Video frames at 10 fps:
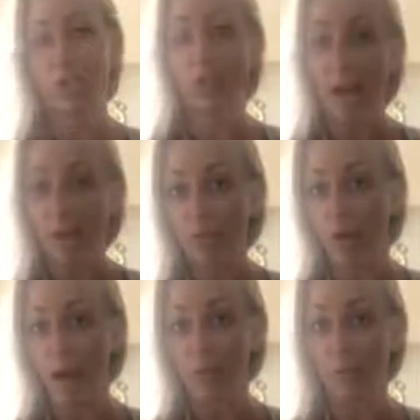doing your
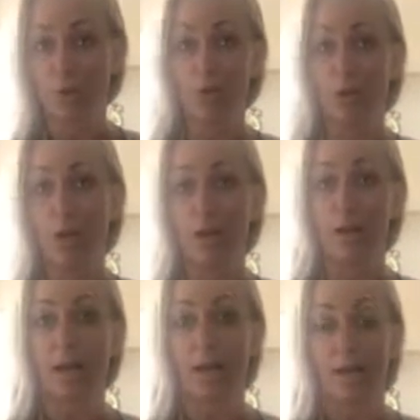math right with your
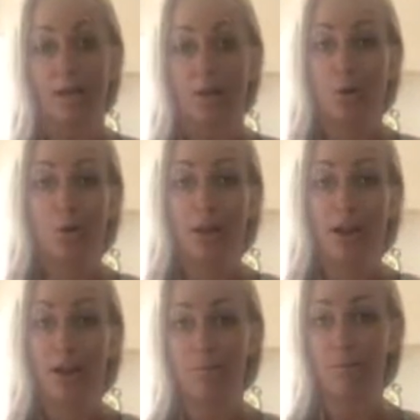logging, you
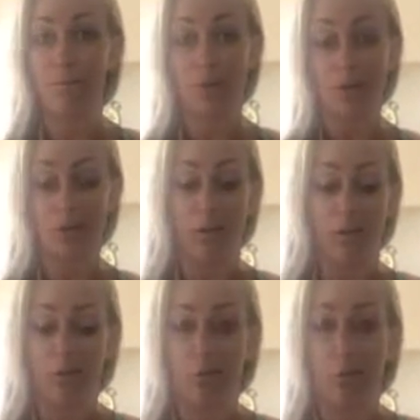could kind of be doing a
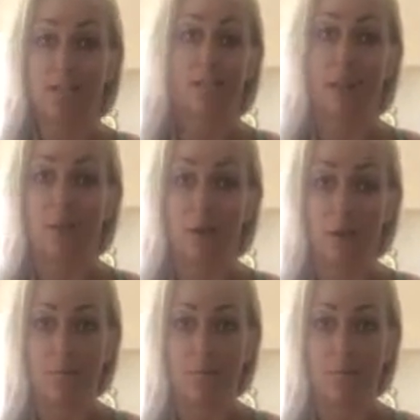lot of wasted effort.